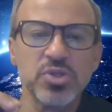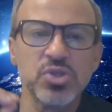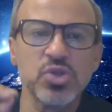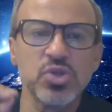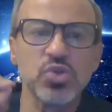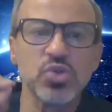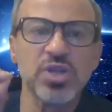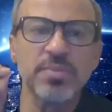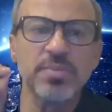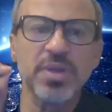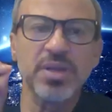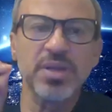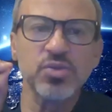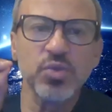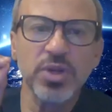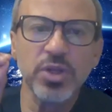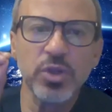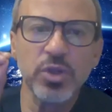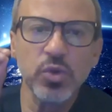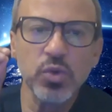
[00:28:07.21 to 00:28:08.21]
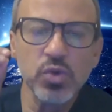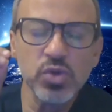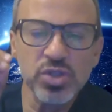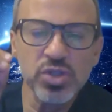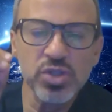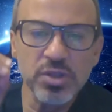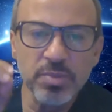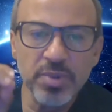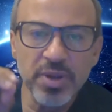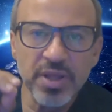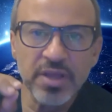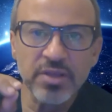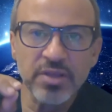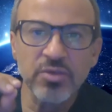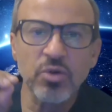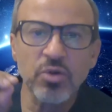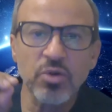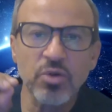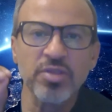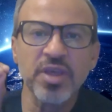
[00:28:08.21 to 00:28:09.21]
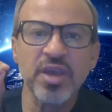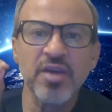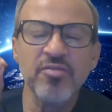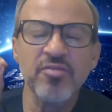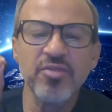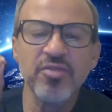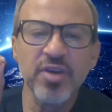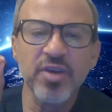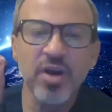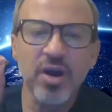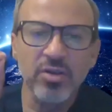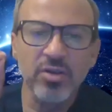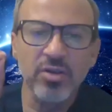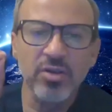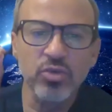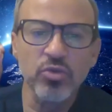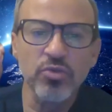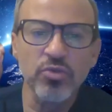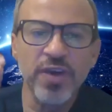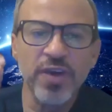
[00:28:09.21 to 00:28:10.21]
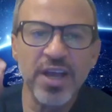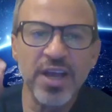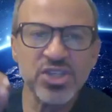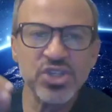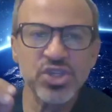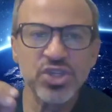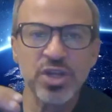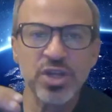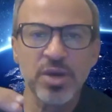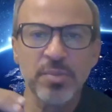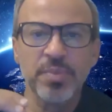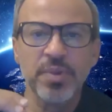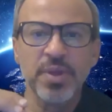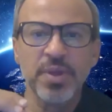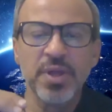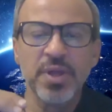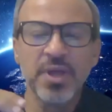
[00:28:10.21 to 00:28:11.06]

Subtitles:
So sometimes when you use the blade or the MVR to fashion up